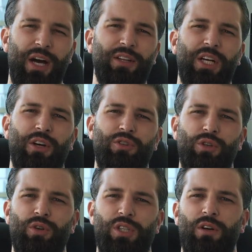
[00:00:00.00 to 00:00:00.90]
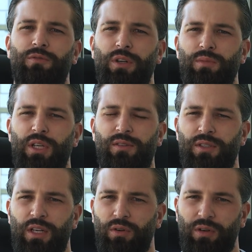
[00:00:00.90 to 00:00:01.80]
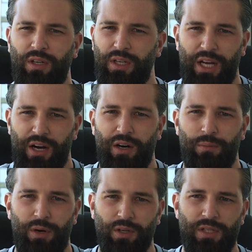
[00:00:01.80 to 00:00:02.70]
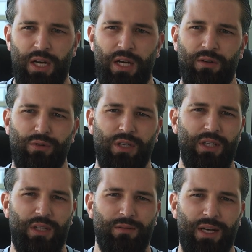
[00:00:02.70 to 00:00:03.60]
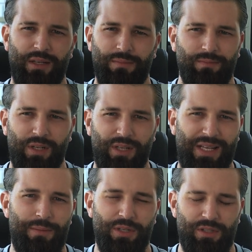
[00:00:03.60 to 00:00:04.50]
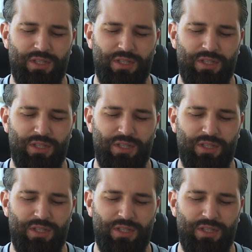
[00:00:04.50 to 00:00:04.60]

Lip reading: other country looks out for themselves and they don't care about really like climate